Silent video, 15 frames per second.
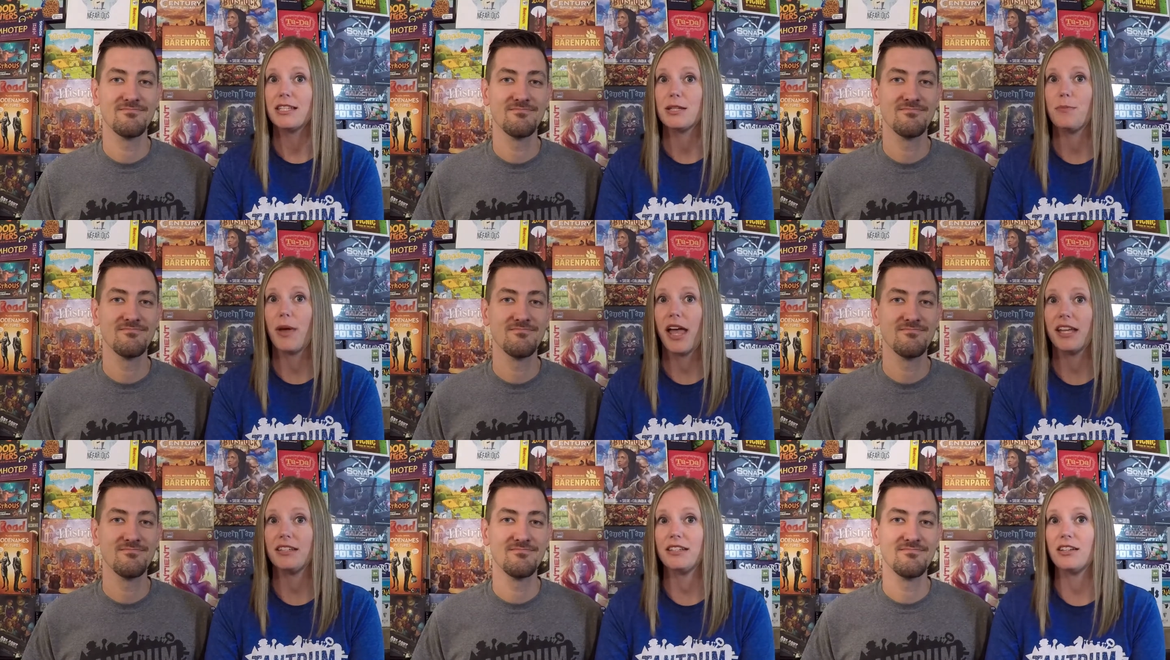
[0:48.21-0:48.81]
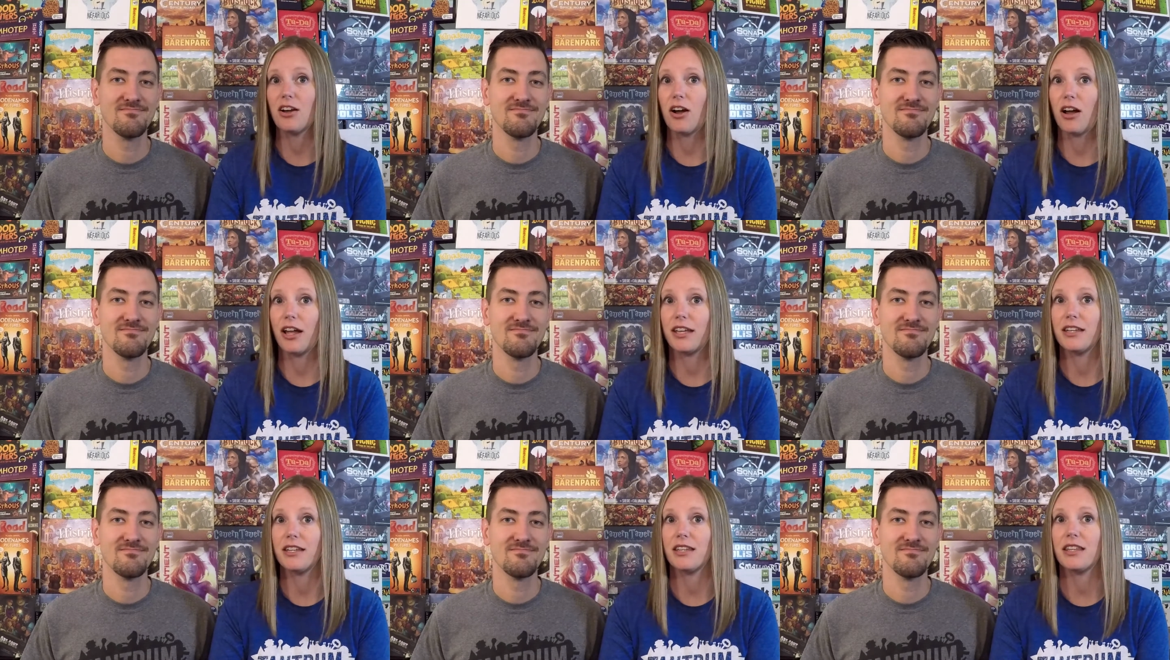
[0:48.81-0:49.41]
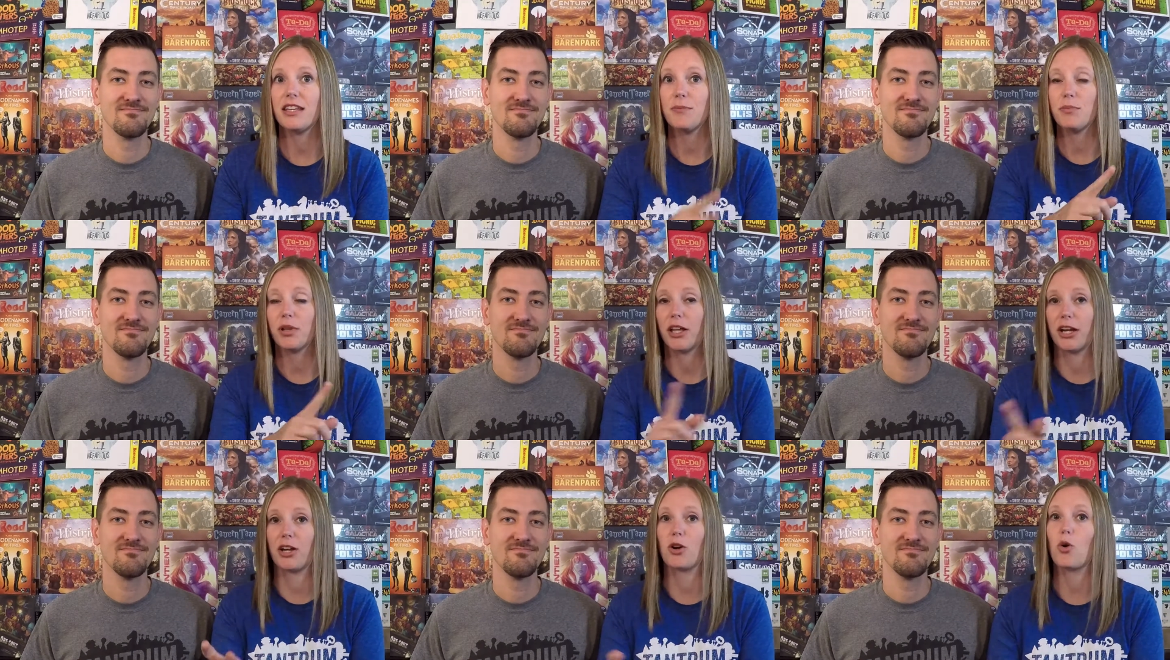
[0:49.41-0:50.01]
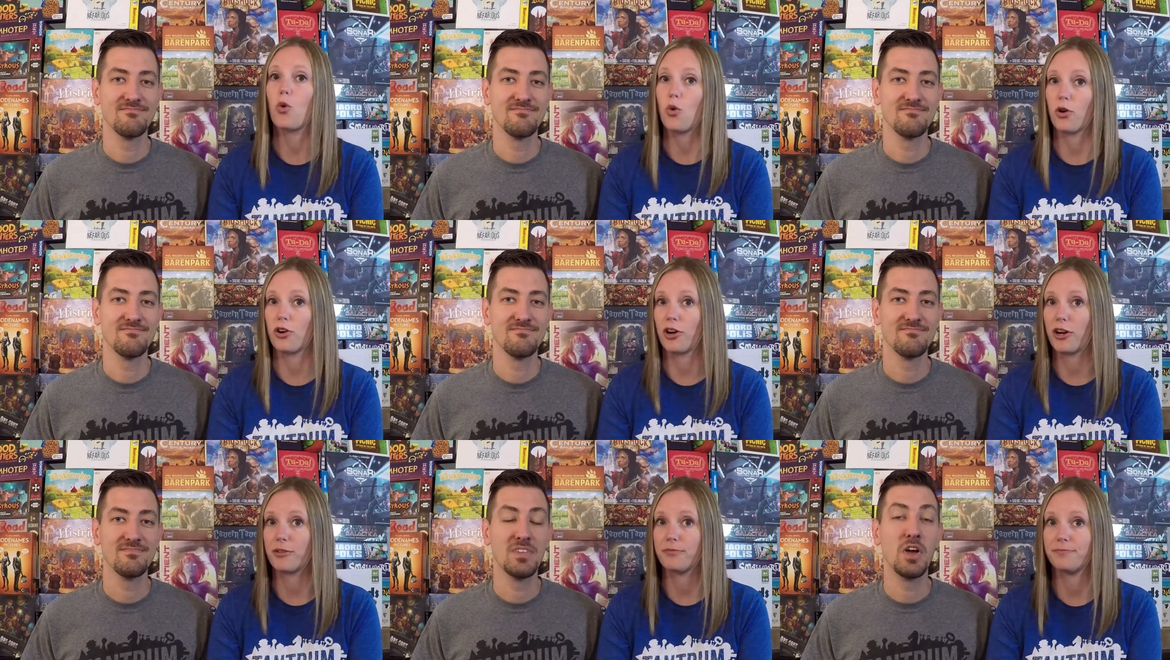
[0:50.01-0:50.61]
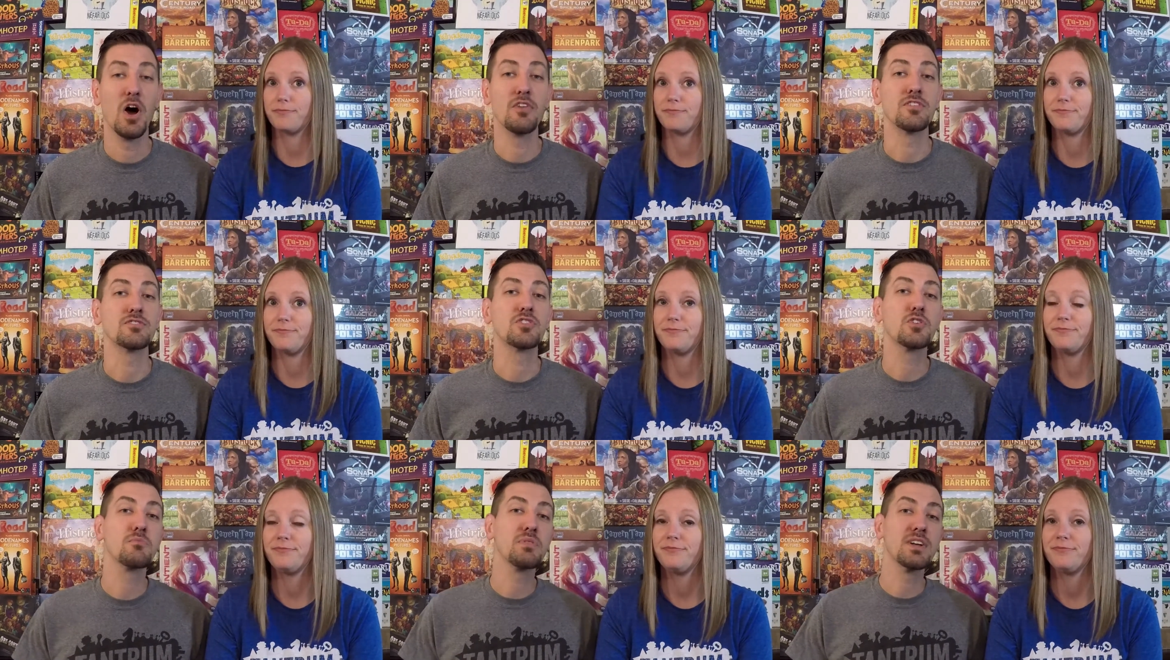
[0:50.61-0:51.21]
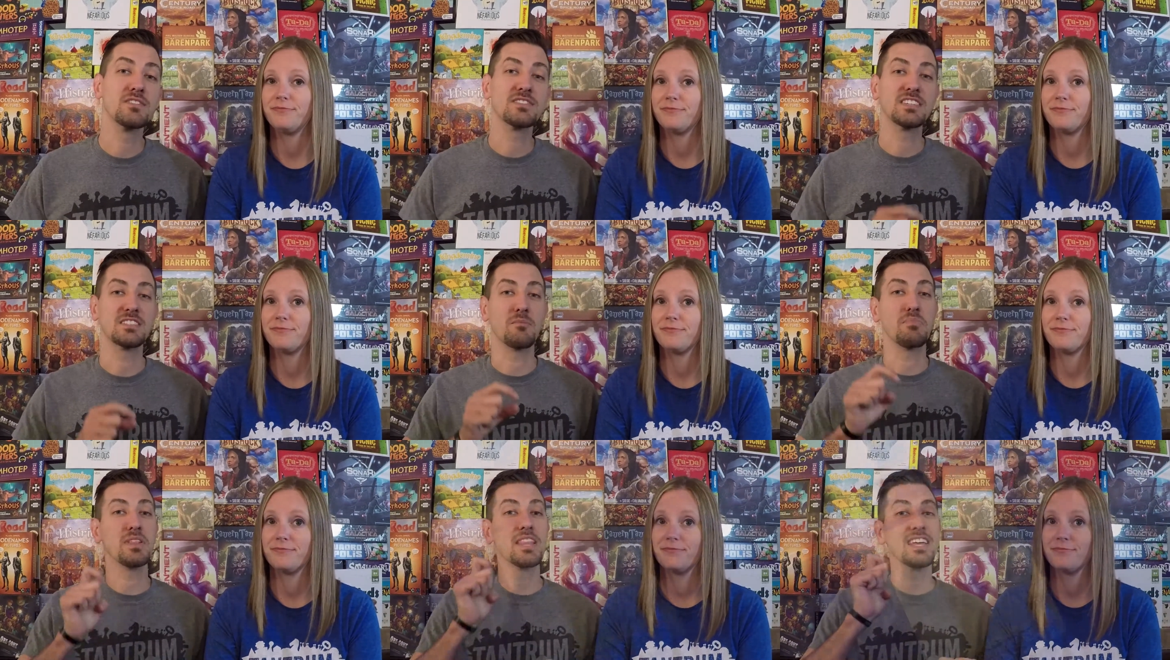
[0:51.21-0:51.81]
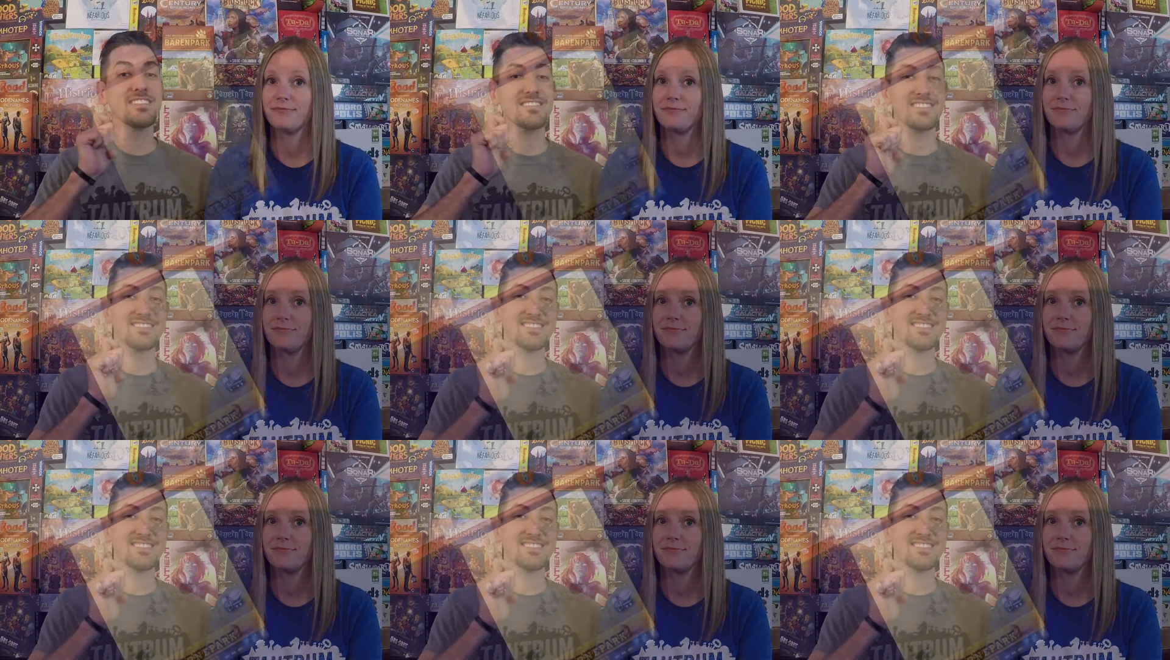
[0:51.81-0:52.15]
Speaker 1: depending on the player order.
Speaker 2: On their turn, players get to place